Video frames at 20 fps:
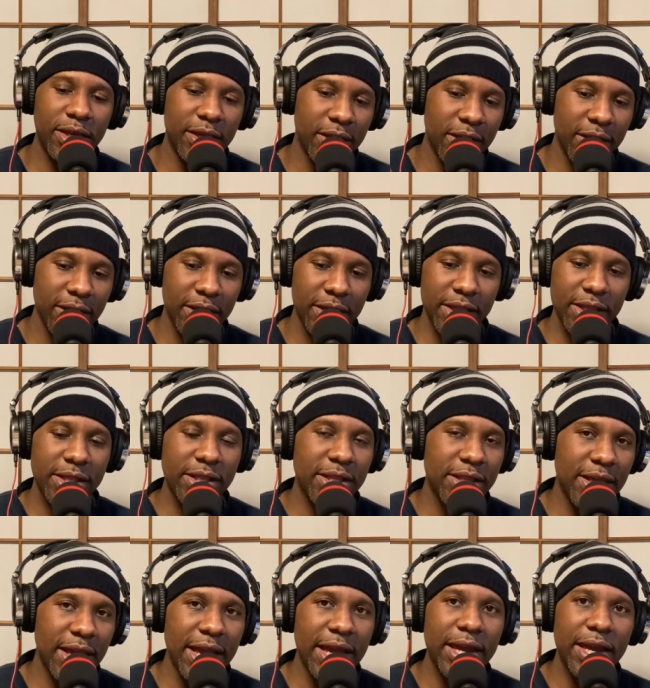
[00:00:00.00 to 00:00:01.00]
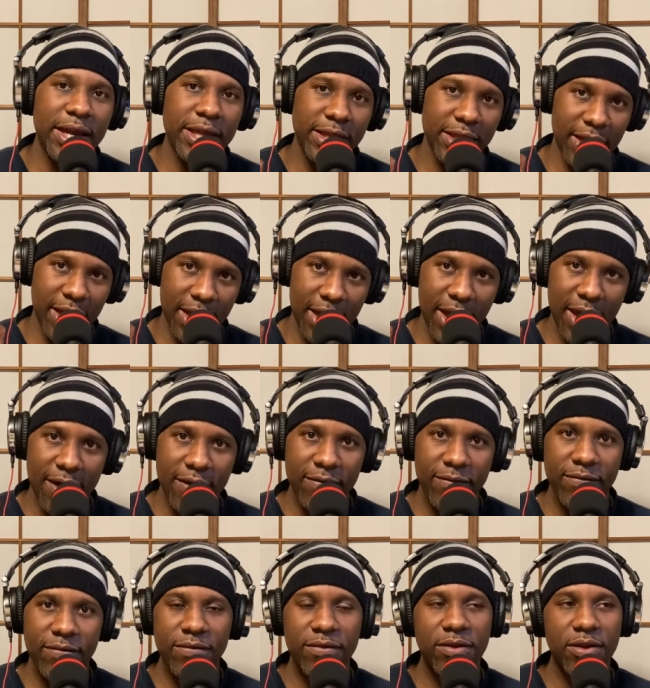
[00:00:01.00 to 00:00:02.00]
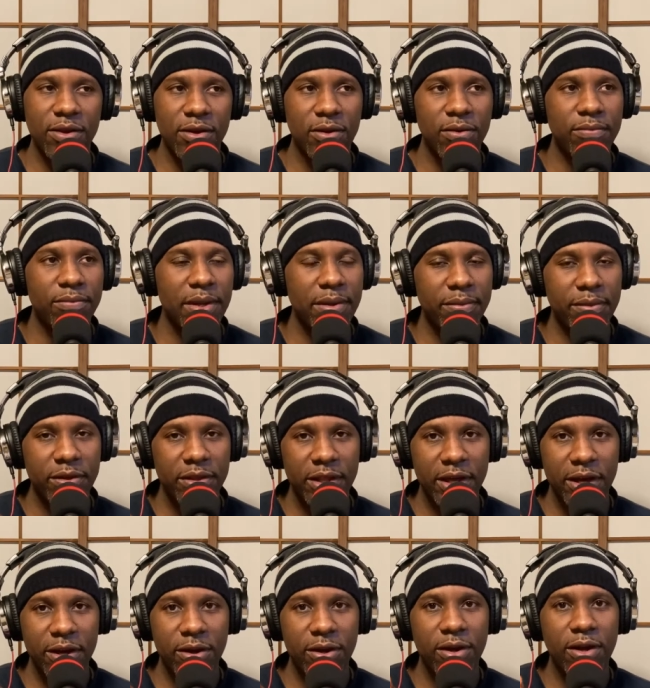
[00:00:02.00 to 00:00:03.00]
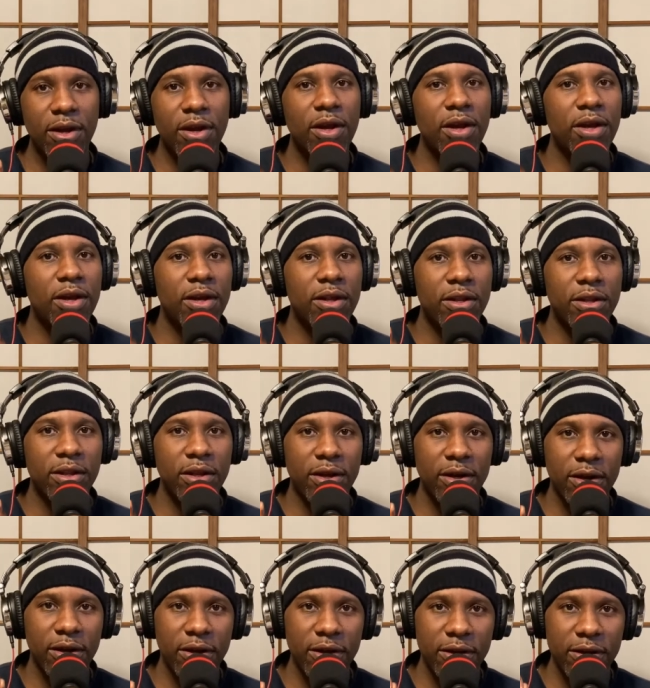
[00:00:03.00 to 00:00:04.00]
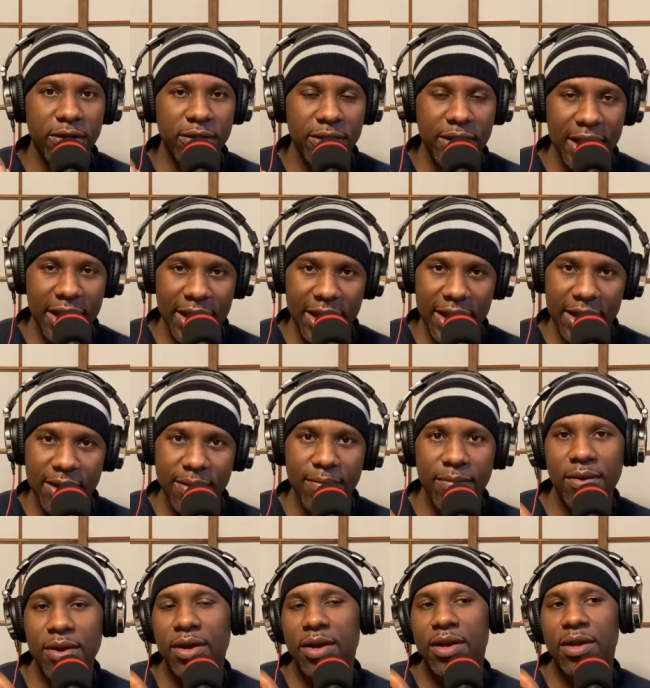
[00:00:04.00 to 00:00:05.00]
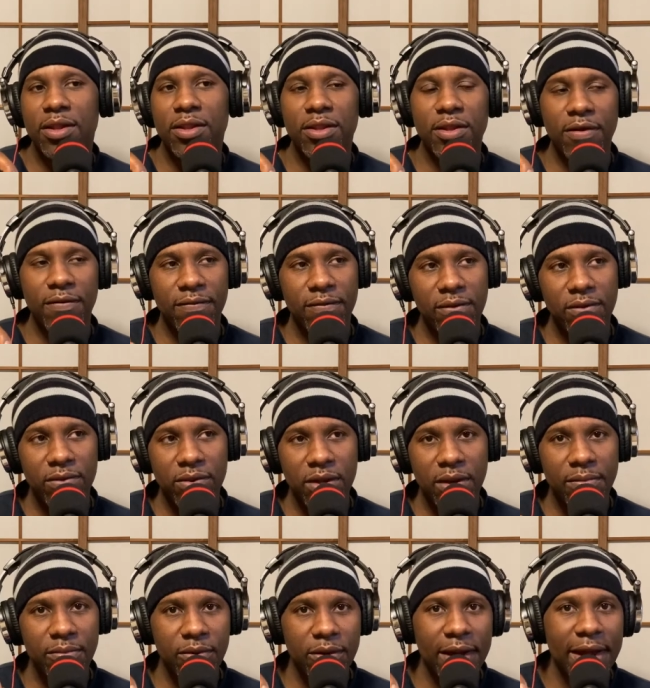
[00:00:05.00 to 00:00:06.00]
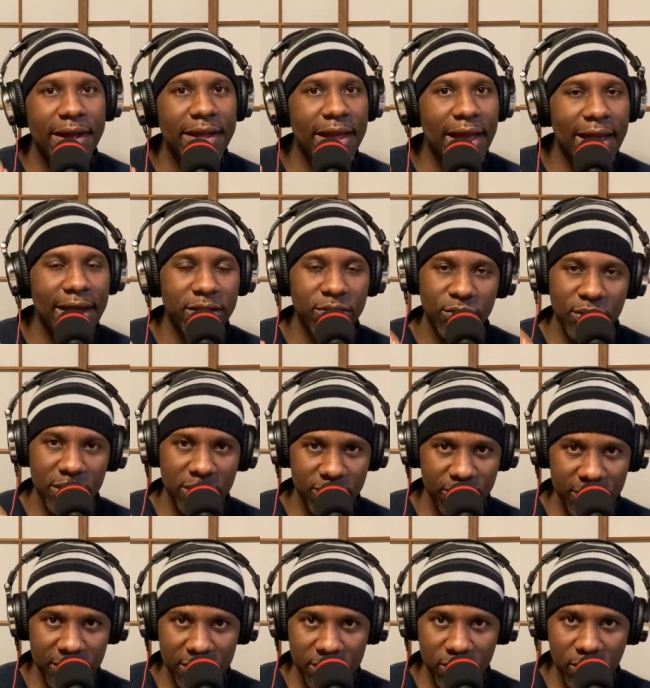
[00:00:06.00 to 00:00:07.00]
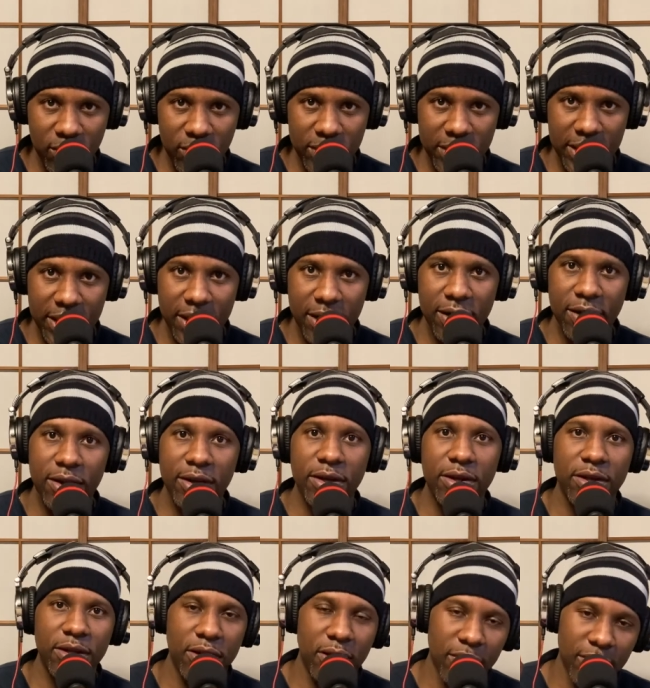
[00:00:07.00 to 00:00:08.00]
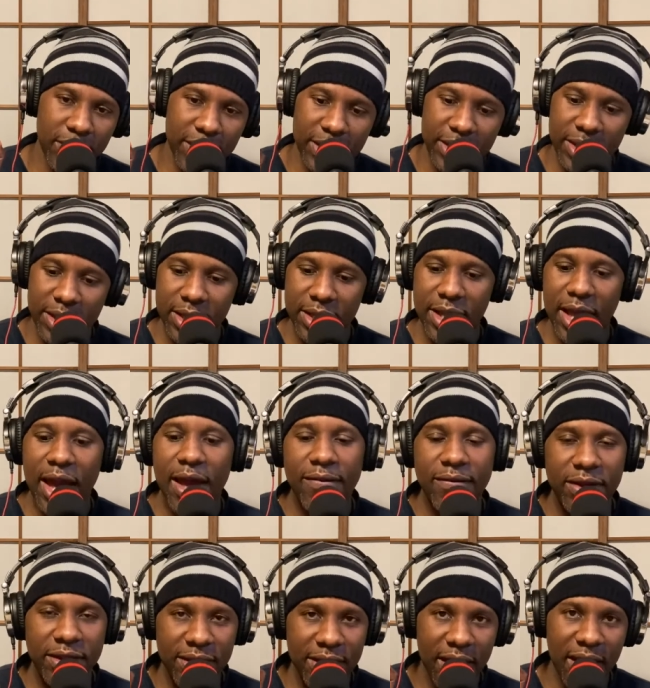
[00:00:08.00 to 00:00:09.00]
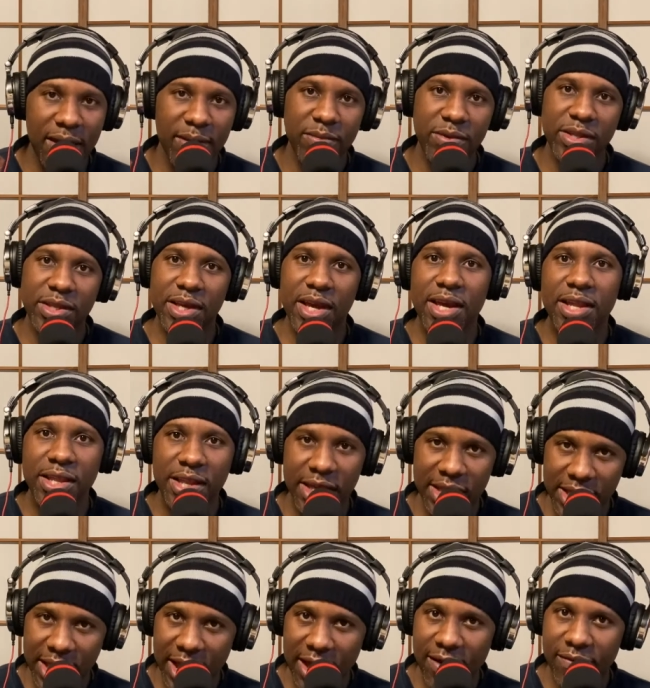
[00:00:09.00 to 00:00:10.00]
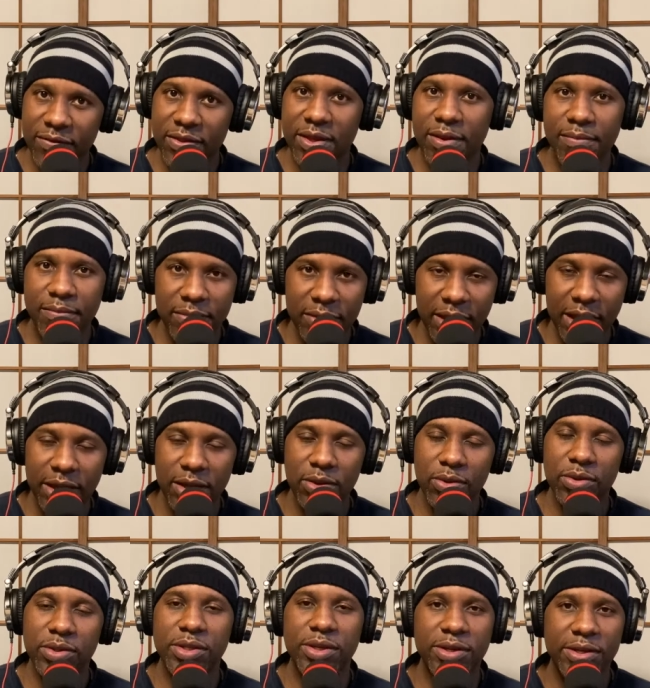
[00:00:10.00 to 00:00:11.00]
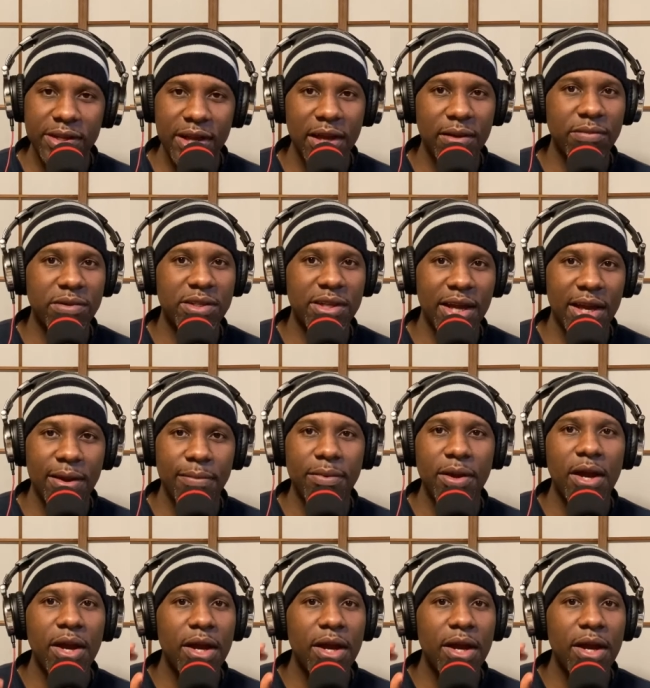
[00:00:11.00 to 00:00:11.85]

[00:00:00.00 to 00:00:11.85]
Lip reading: get it name and have, you know, maybe their name, their phone number and address written on there, you know, and then have it names, and then have them like use their name stamp